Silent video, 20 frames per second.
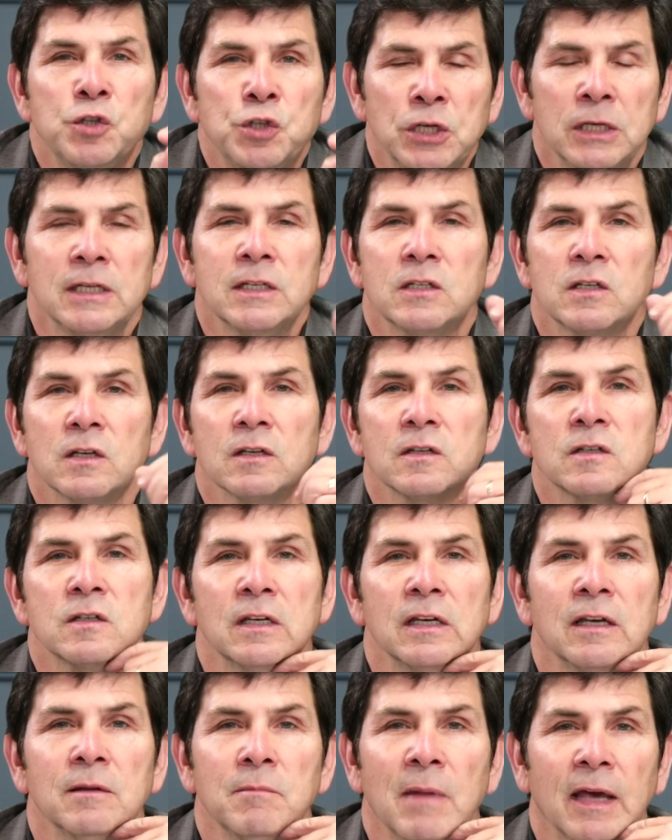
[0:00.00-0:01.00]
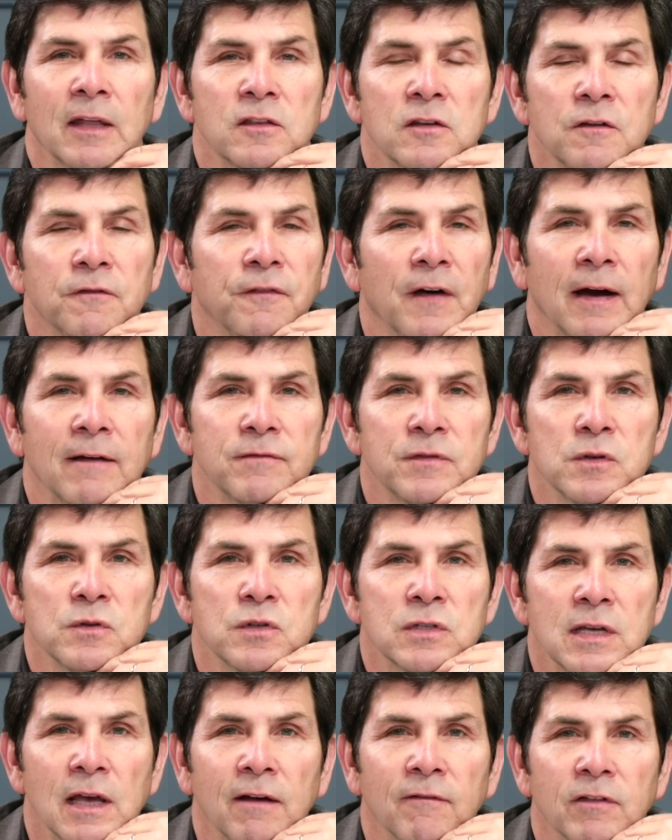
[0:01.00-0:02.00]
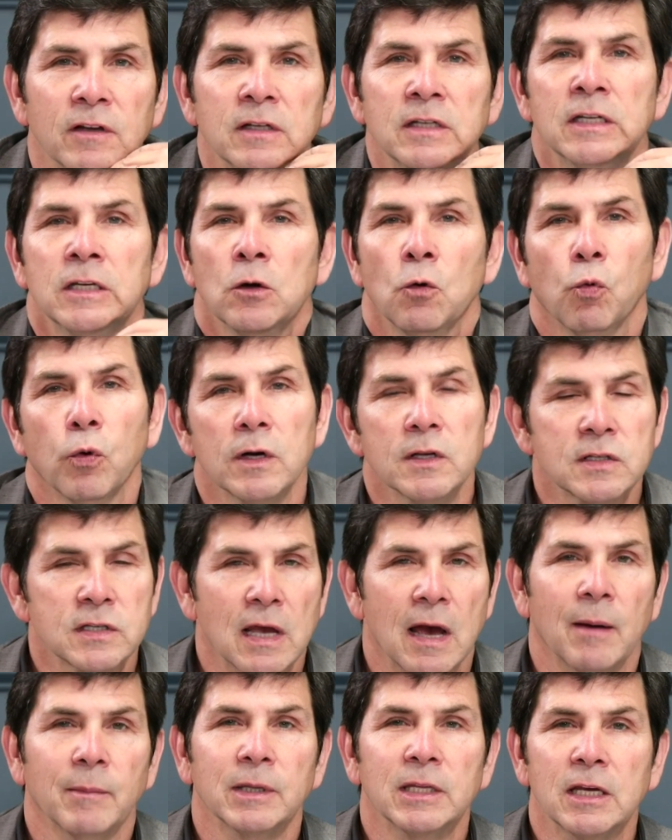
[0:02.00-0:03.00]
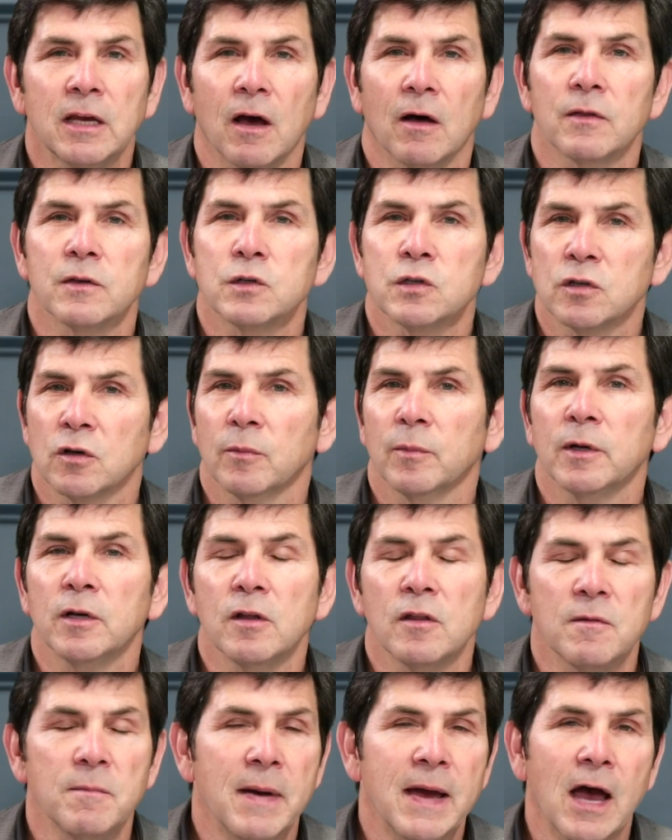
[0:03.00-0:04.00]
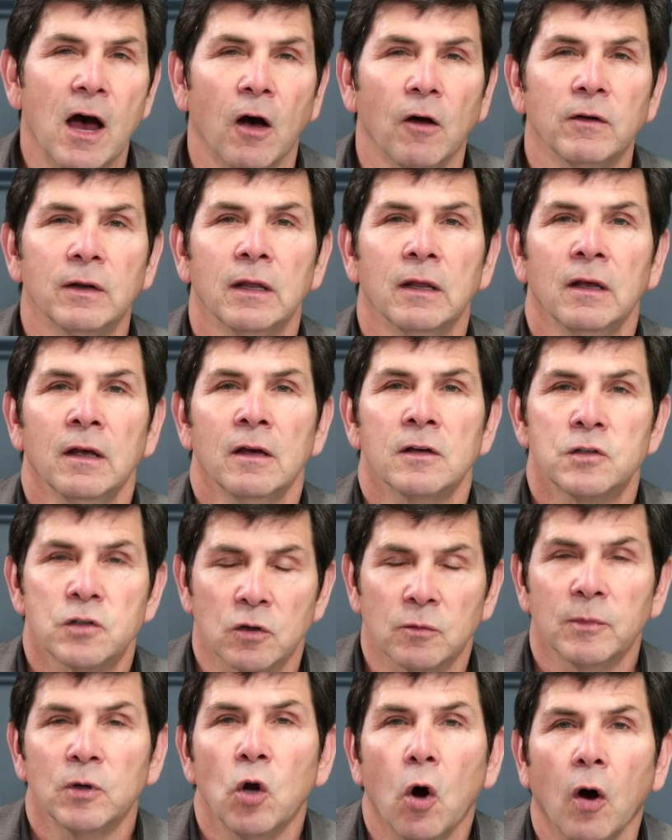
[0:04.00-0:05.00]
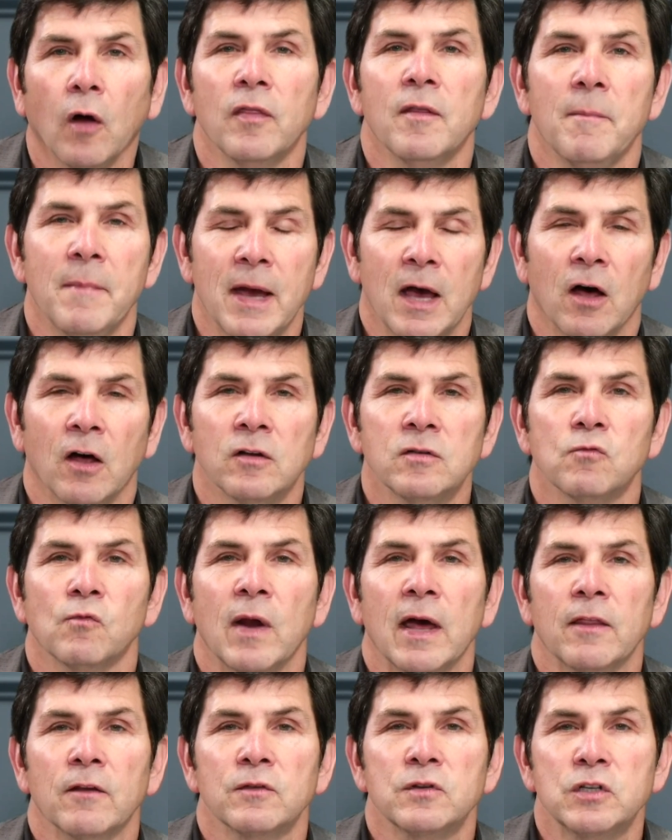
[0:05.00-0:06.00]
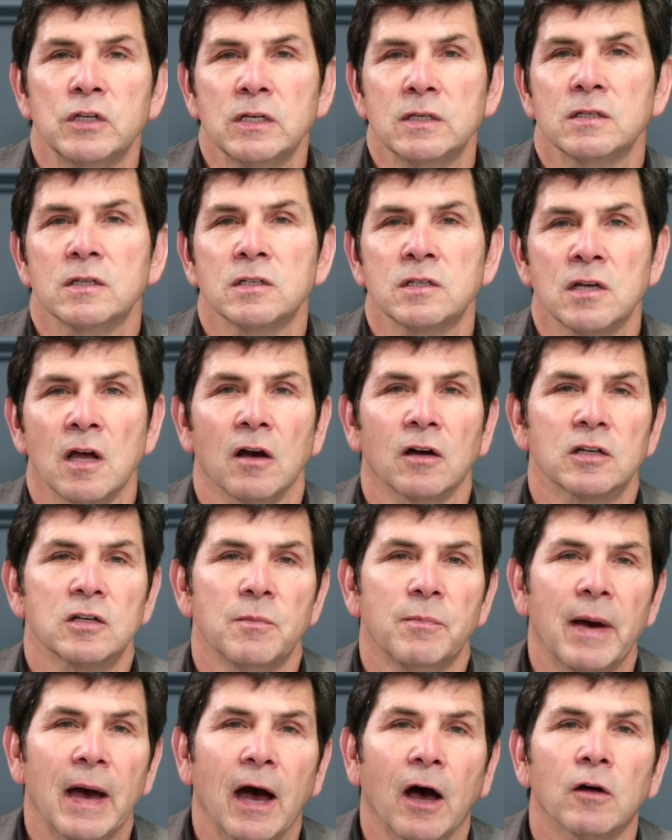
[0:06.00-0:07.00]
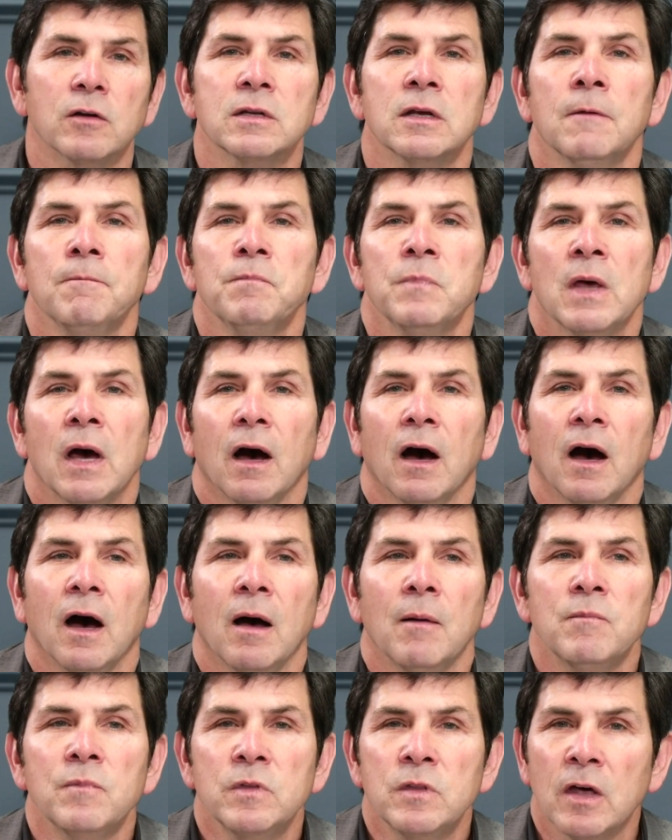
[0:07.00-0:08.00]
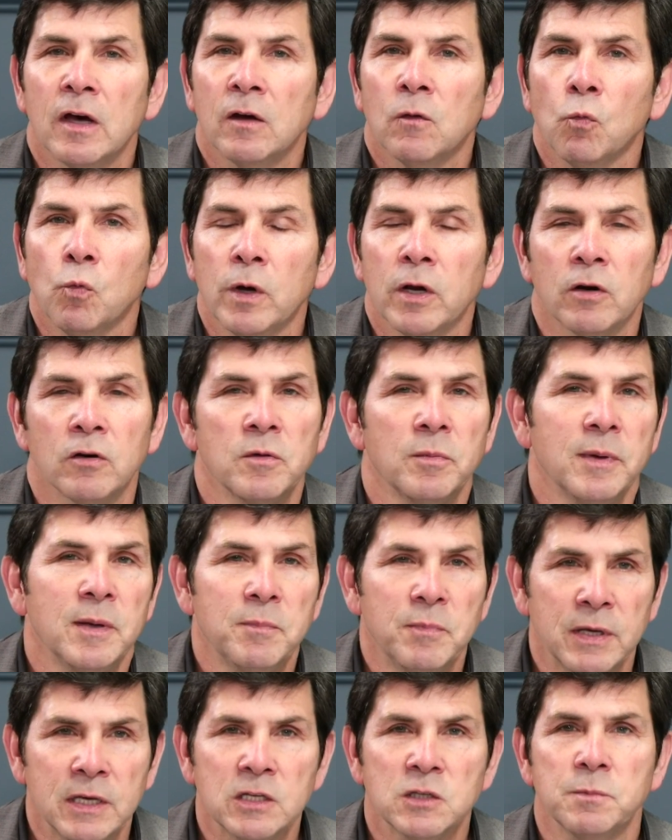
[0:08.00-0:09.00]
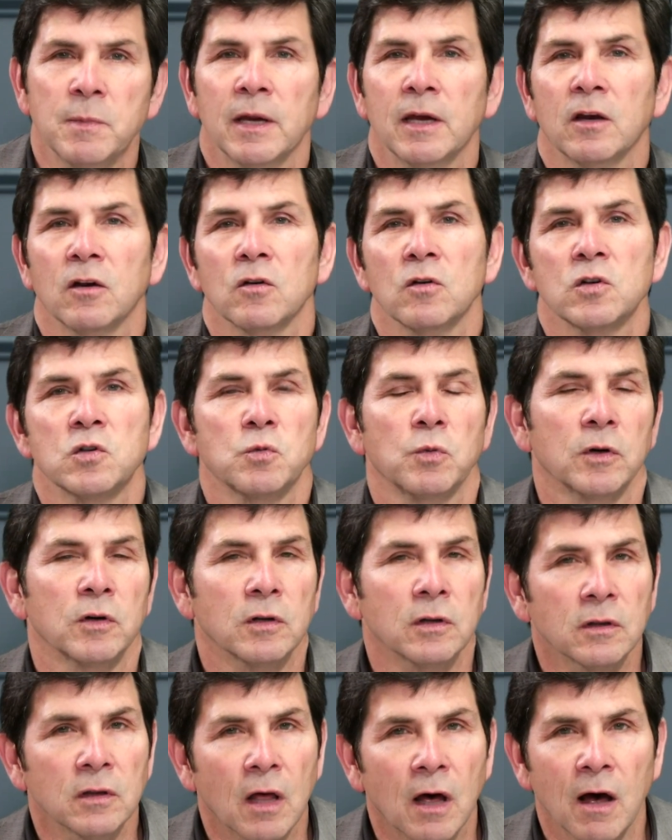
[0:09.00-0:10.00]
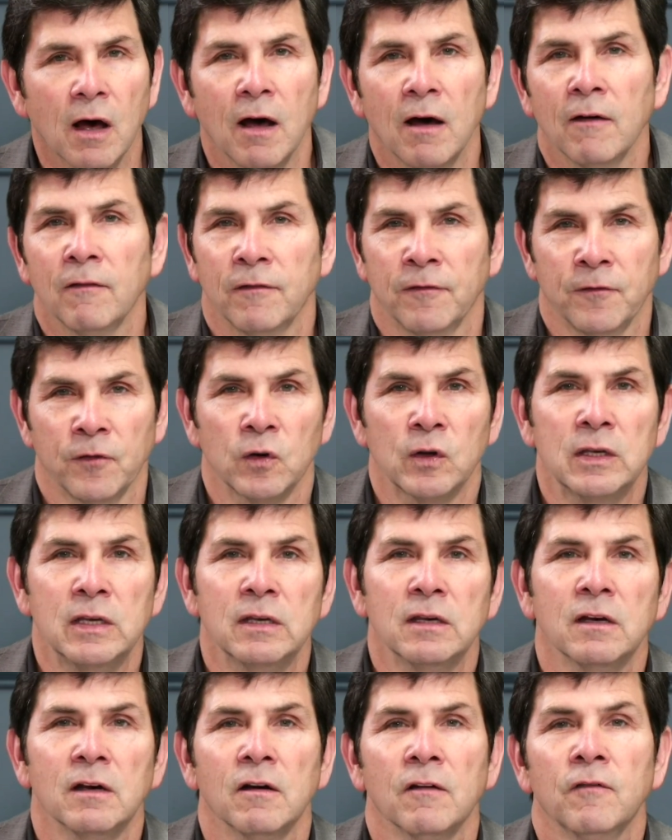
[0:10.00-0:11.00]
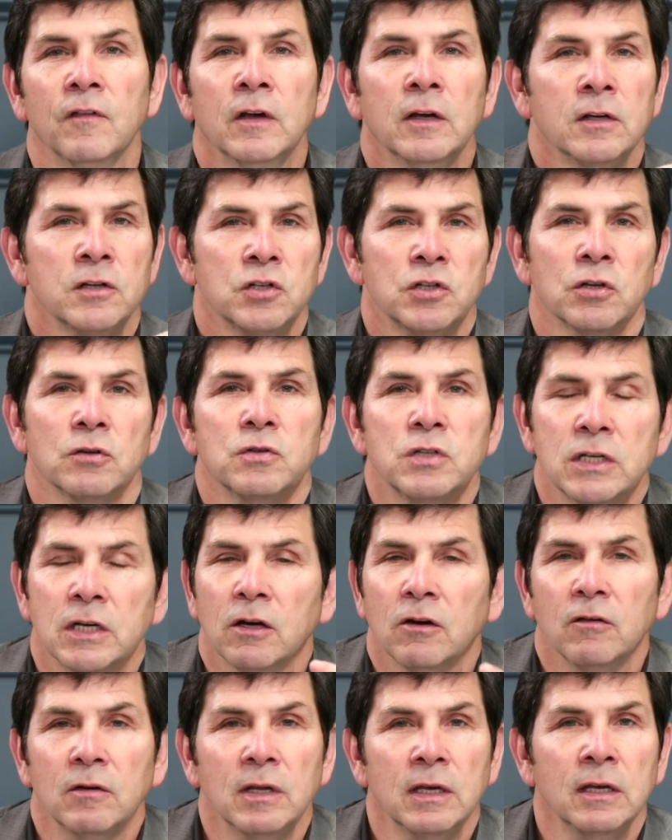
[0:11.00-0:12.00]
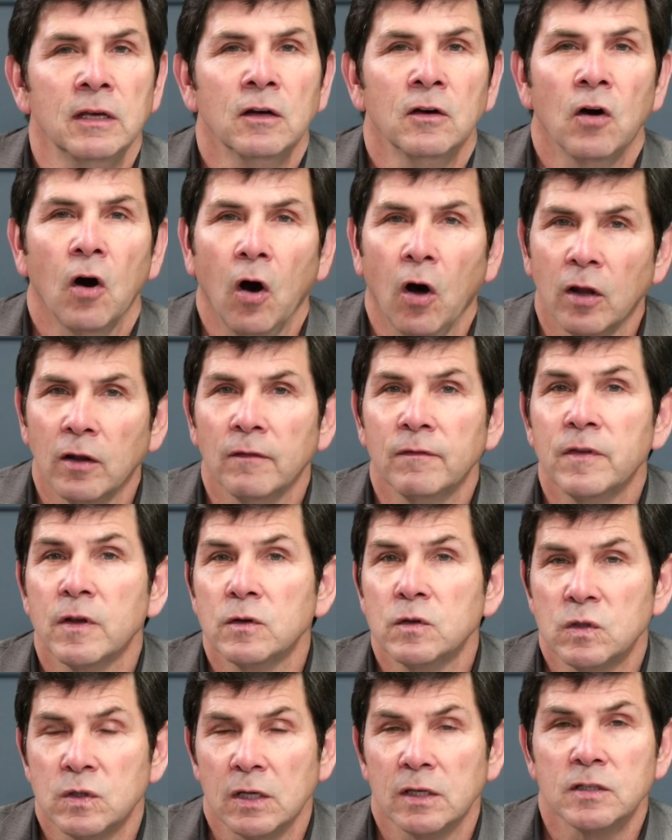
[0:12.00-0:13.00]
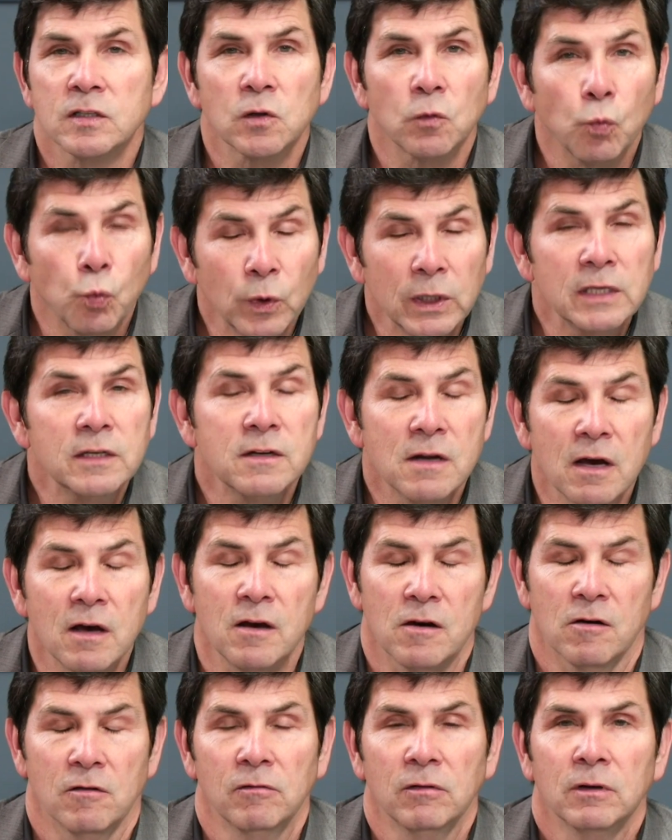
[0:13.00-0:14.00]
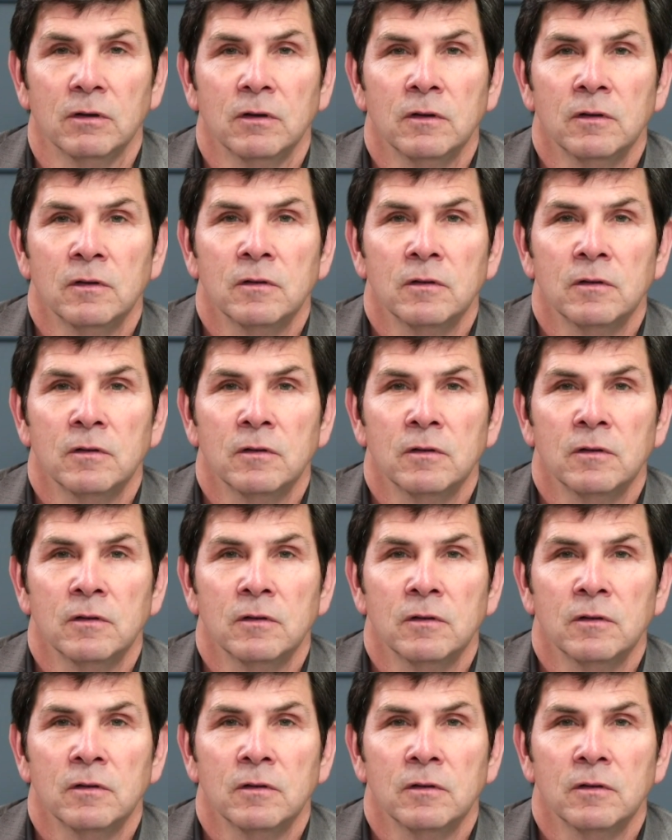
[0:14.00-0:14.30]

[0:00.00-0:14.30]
Jesus, in Matthew 5 through 7, what is commonly called the Sermon of the Mount, Sermon on the Mount, rather, Jesus talked about that we are to be peacemakers, we are to love, forgive, show charity, all of those things that we know